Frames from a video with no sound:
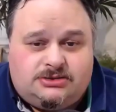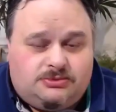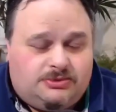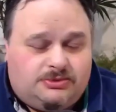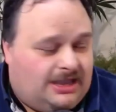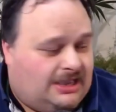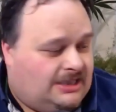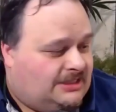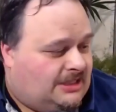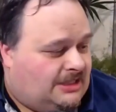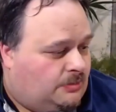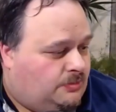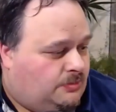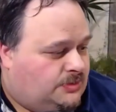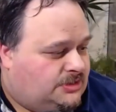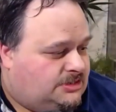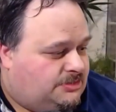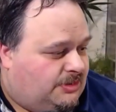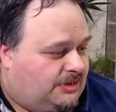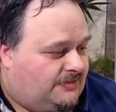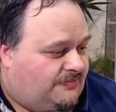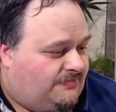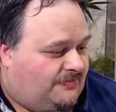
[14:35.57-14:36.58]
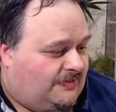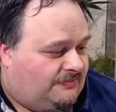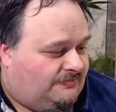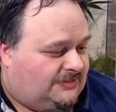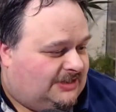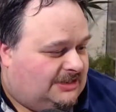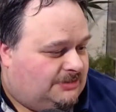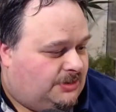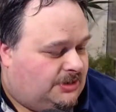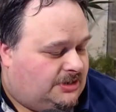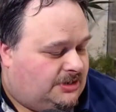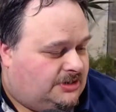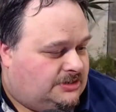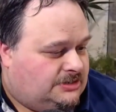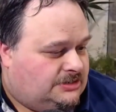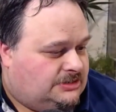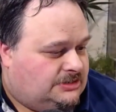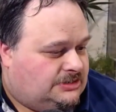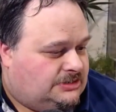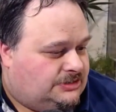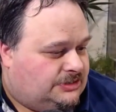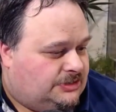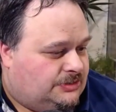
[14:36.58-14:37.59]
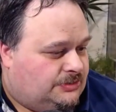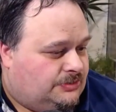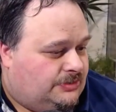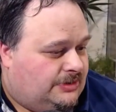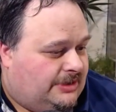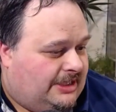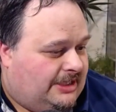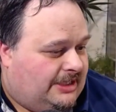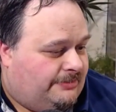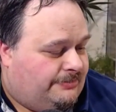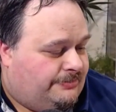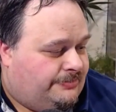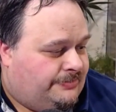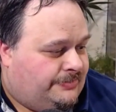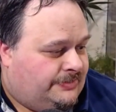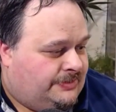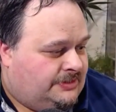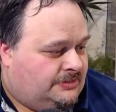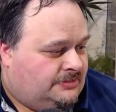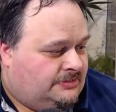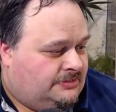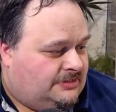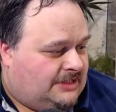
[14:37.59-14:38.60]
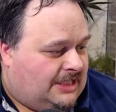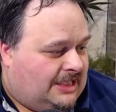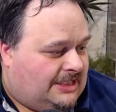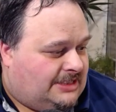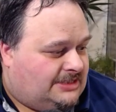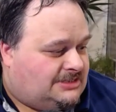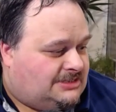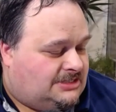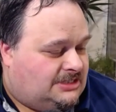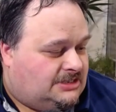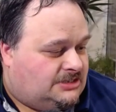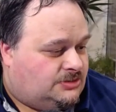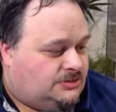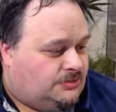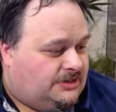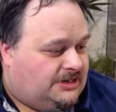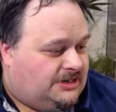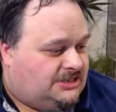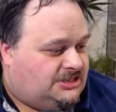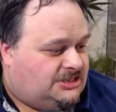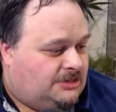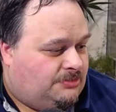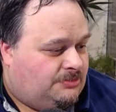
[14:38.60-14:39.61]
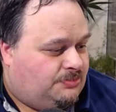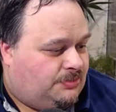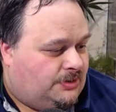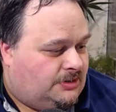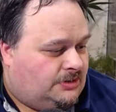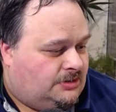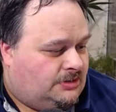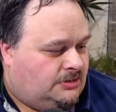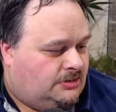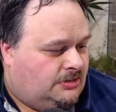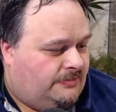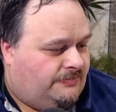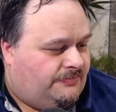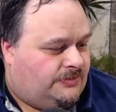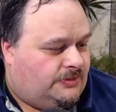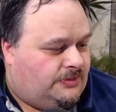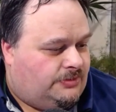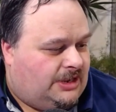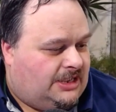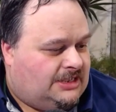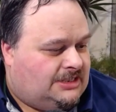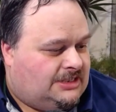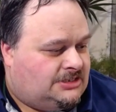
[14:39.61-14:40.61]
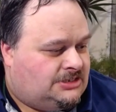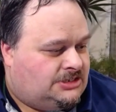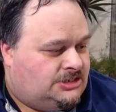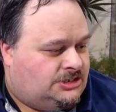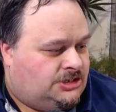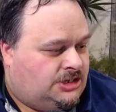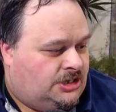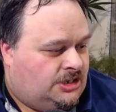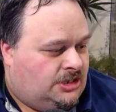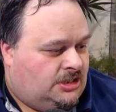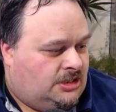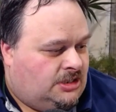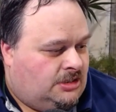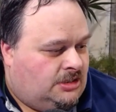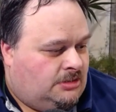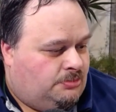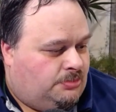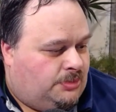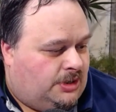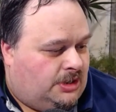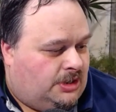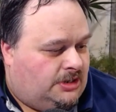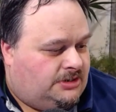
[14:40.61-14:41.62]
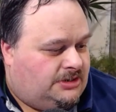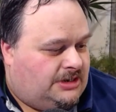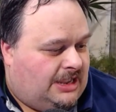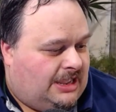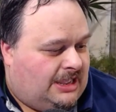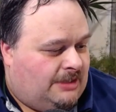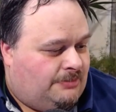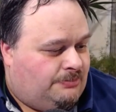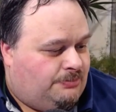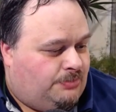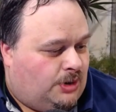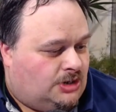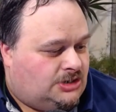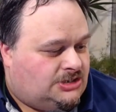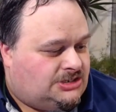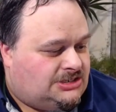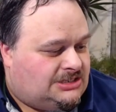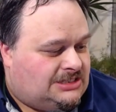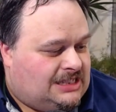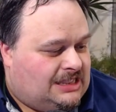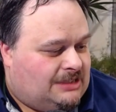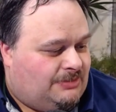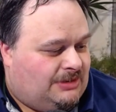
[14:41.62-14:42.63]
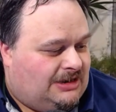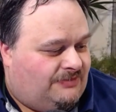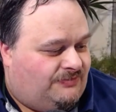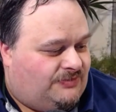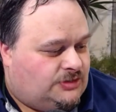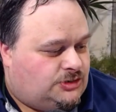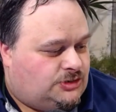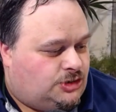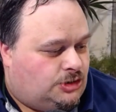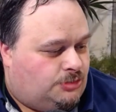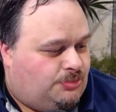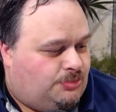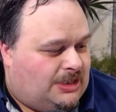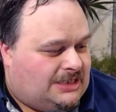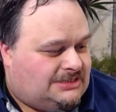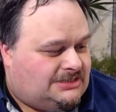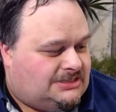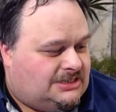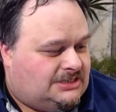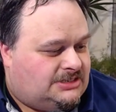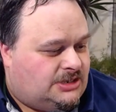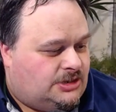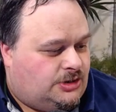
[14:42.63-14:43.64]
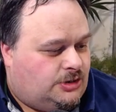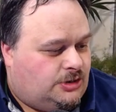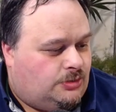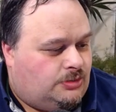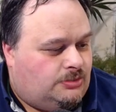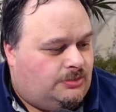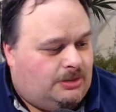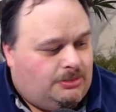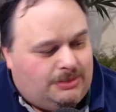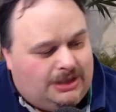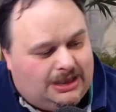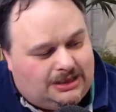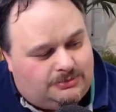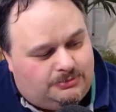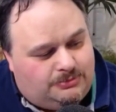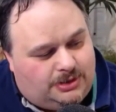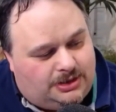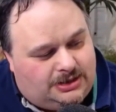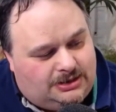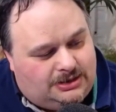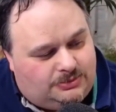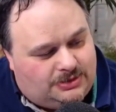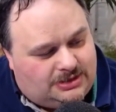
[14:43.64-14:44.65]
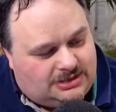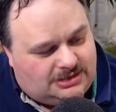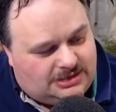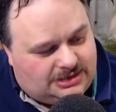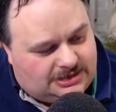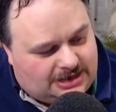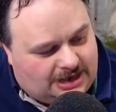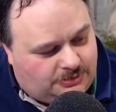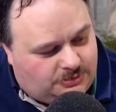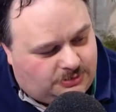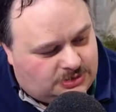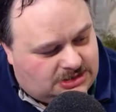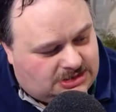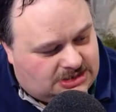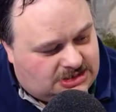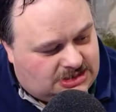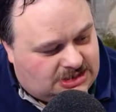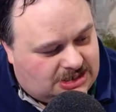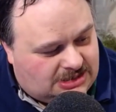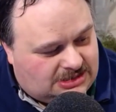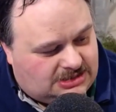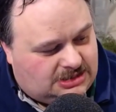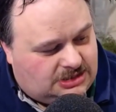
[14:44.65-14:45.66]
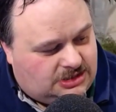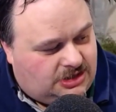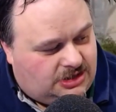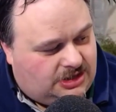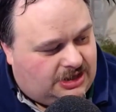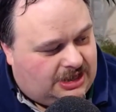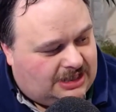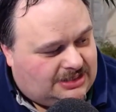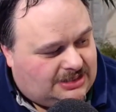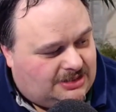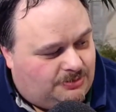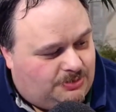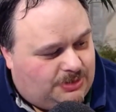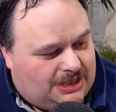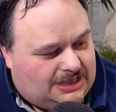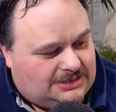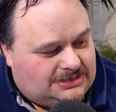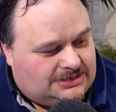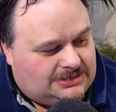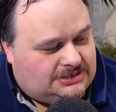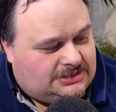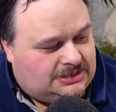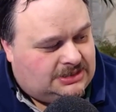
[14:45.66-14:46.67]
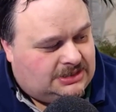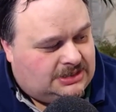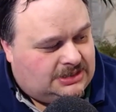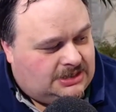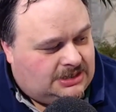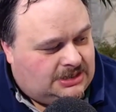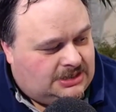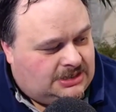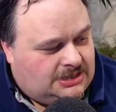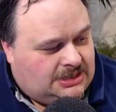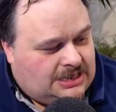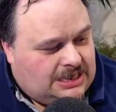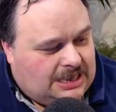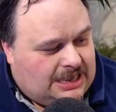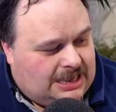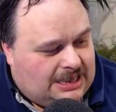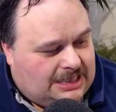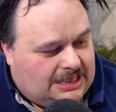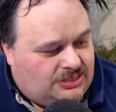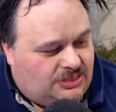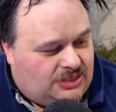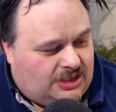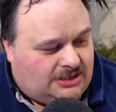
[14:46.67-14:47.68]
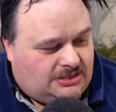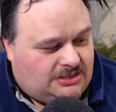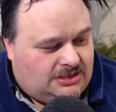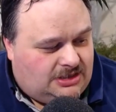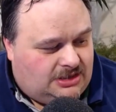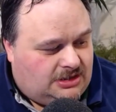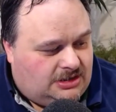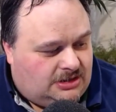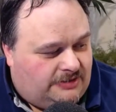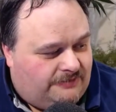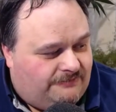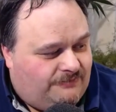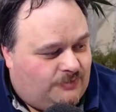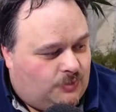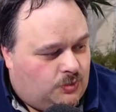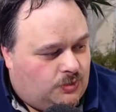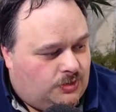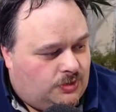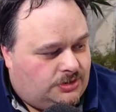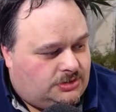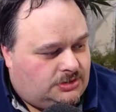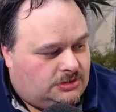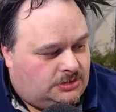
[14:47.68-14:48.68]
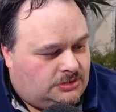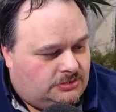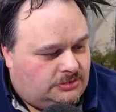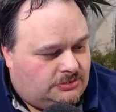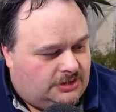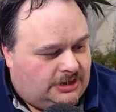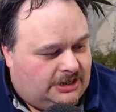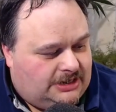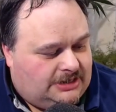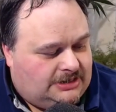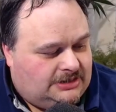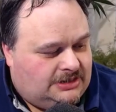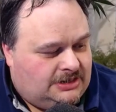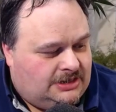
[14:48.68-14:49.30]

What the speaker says: Okay, that one's about £50. So that's the sort of cheaper of the range. But personally, I mean, if it's your business and you're going to be making money with it, I would suggest that you get the best thing that you can afford, right?